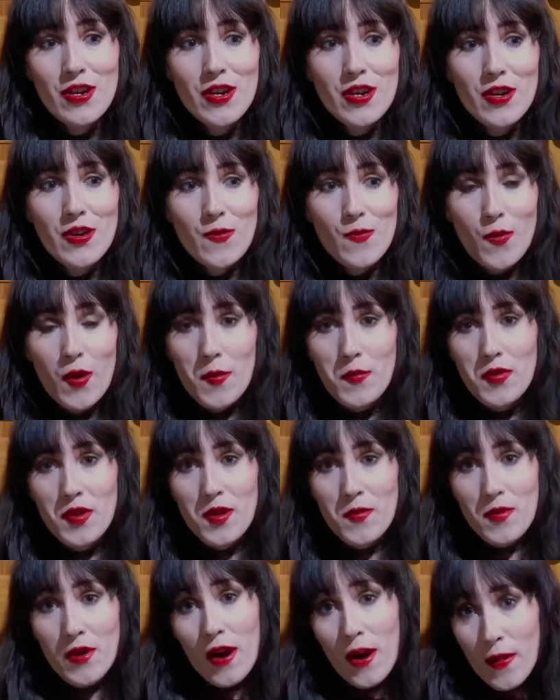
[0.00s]
what people
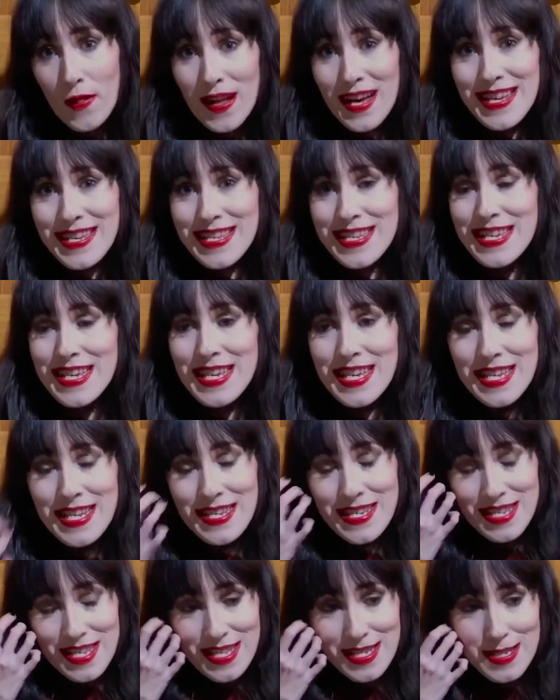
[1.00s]
are liking
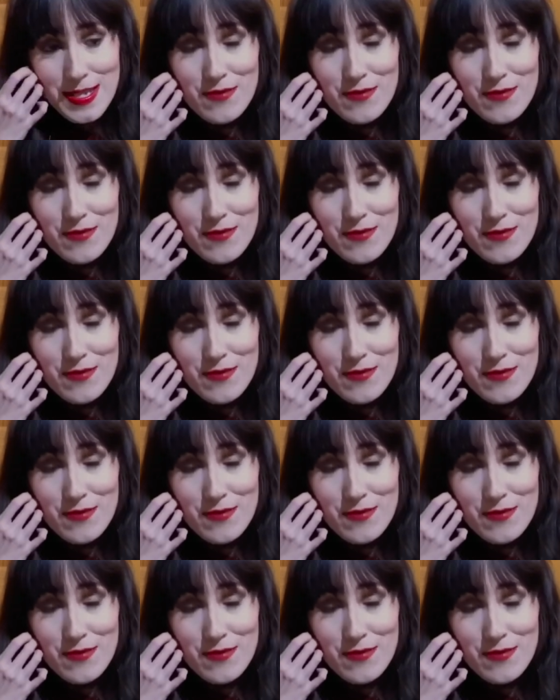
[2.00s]
as it